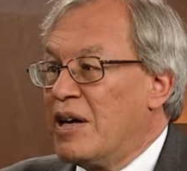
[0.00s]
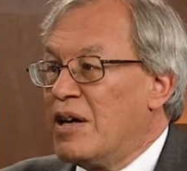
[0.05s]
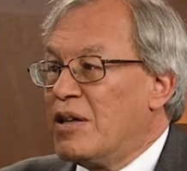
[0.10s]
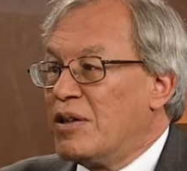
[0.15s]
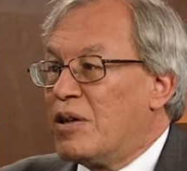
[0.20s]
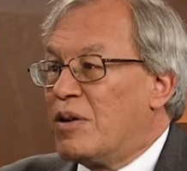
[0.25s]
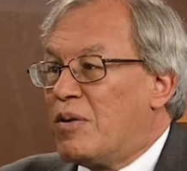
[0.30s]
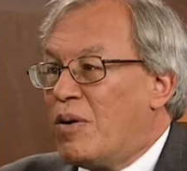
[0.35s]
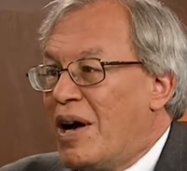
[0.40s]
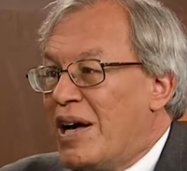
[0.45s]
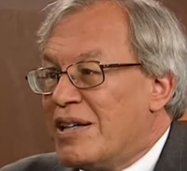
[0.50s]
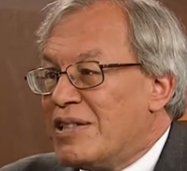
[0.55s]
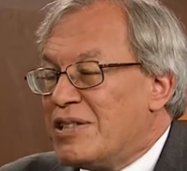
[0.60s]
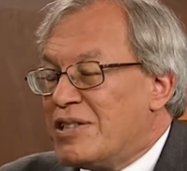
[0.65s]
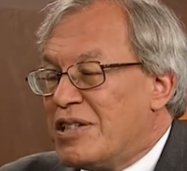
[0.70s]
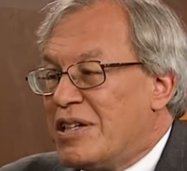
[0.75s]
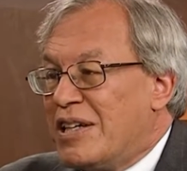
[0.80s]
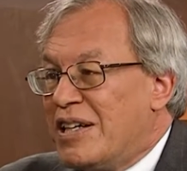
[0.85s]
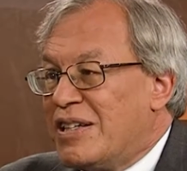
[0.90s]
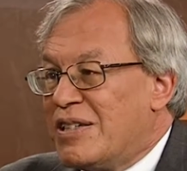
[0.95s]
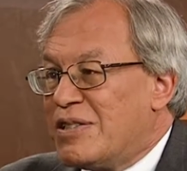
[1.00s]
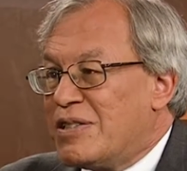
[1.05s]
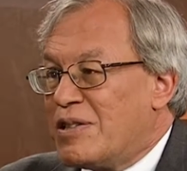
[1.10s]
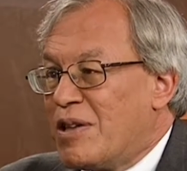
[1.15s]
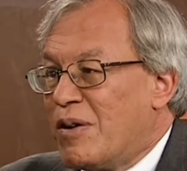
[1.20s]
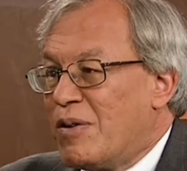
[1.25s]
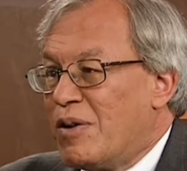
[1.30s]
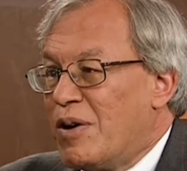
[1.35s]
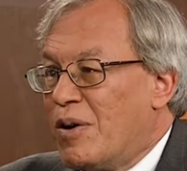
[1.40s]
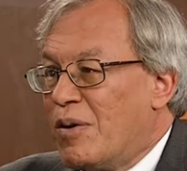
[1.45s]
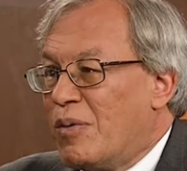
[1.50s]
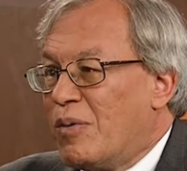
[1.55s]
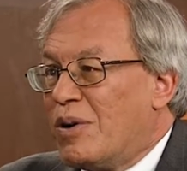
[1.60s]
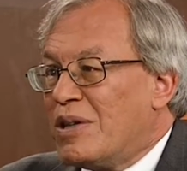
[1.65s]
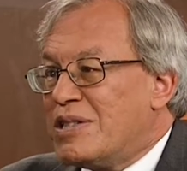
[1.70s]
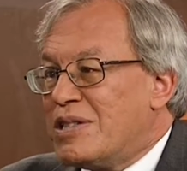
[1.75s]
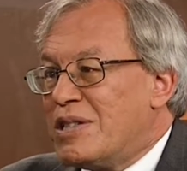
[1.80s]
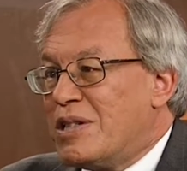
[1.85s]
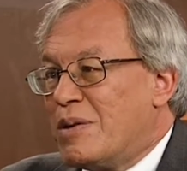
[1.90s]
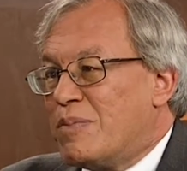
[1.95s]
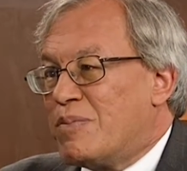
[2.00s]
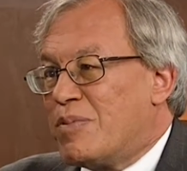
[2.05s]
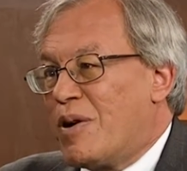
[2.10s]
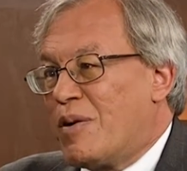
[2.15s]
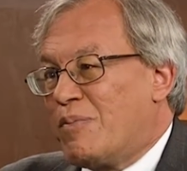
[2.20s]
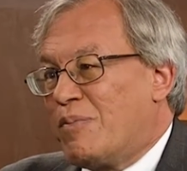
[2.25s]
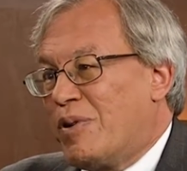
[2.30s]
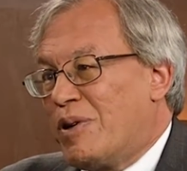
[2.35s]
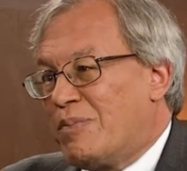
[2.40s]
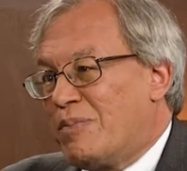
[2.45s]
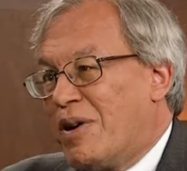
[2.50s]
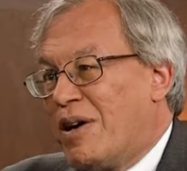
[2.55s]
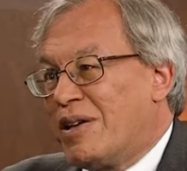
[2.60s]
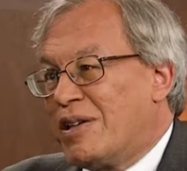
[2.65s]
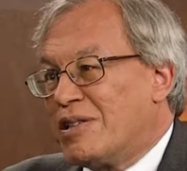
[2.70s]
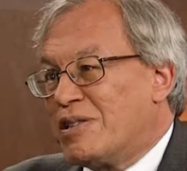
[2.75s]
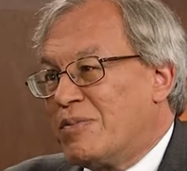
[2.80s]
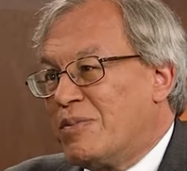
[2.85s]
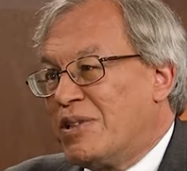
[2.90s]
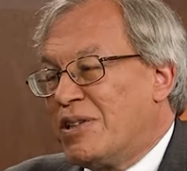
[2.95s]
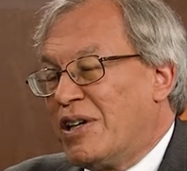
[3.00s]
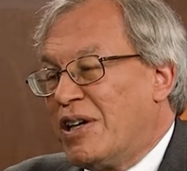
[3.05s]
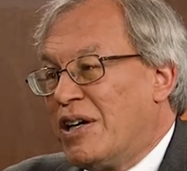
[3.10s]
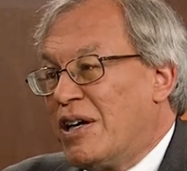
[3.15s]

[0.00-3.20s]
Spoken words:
The question is, though, what's the appropriate punishment?